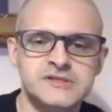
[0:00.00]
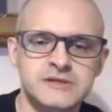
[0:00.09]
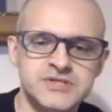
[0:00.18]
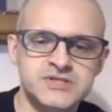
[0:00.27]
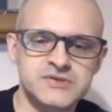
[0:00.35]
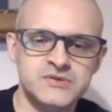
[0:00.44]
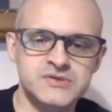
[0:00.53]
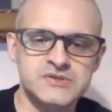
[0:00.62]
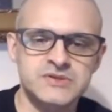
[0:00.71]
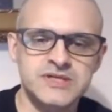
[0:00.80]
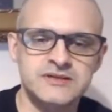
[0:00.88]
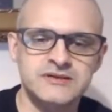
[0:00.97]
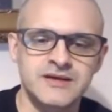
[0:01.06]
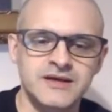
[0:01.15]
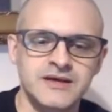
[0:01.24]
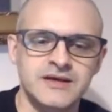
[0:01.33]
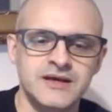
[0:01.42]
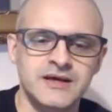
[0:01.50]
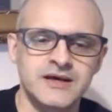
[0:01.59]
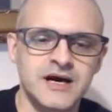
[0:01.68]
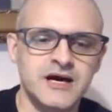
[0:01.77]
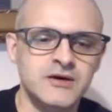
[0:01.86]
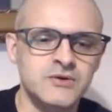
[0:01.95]
subject is also that
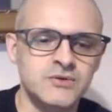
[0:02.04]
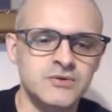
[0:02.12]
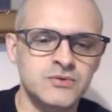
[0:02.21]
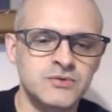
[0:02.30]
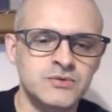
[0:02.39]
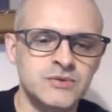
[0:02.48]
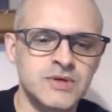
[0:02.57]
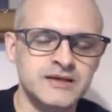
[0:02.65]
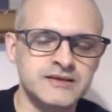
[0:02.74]
how